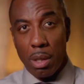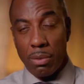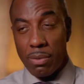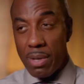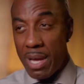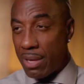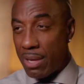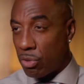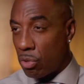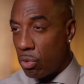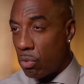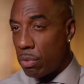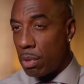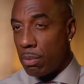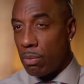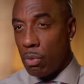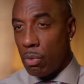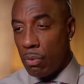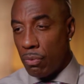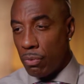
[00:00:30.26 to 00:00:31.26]
tattoo
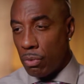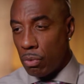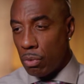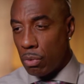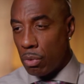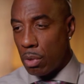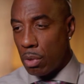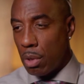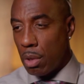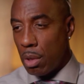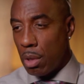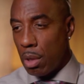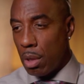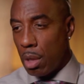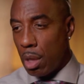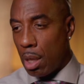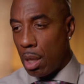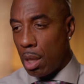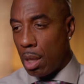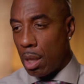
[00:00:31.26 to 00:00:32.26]
removal,
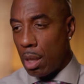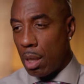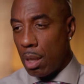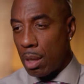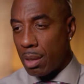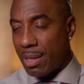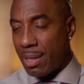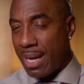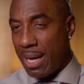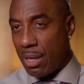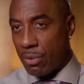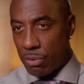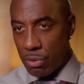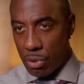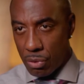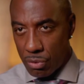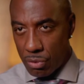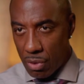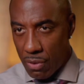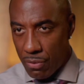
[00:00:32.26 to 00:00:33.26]
uh,
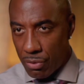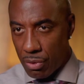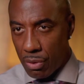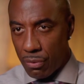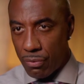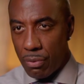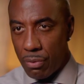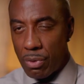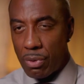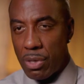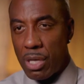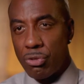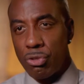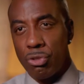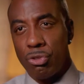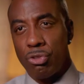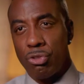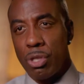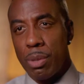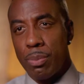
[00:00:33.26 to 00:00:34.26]
counseling services for
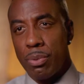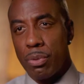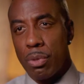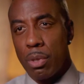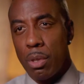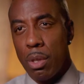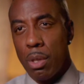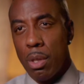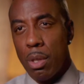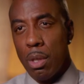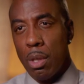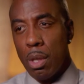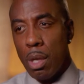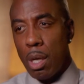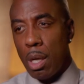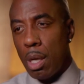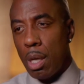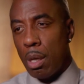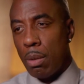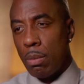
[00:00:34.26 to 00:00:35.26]
relationships.
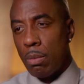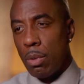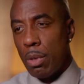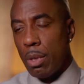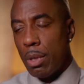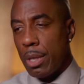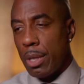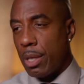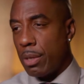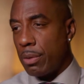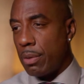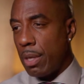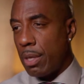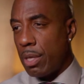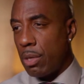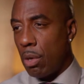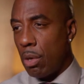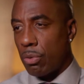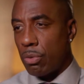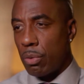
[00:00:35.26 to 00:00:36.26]
Um, he, do,
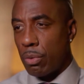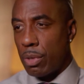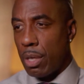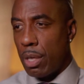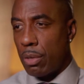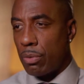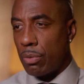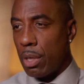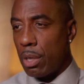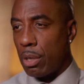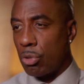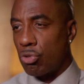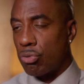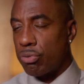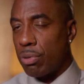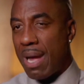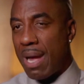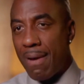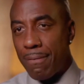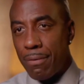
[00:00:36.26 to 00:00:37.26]
he also does uh,
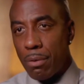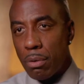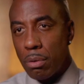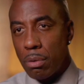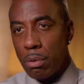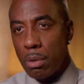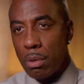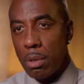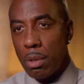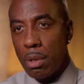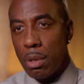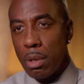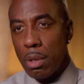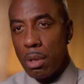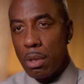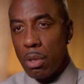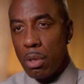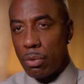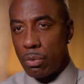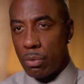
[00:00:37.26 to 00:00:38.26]
travel.
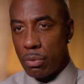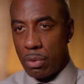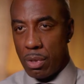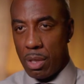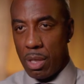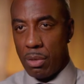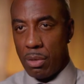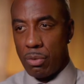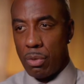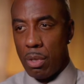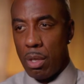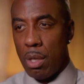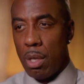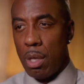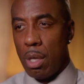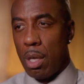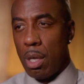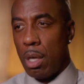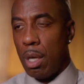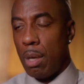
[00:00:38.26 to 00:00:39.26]
He also does
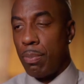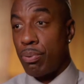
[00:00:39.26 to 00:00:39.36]
uh,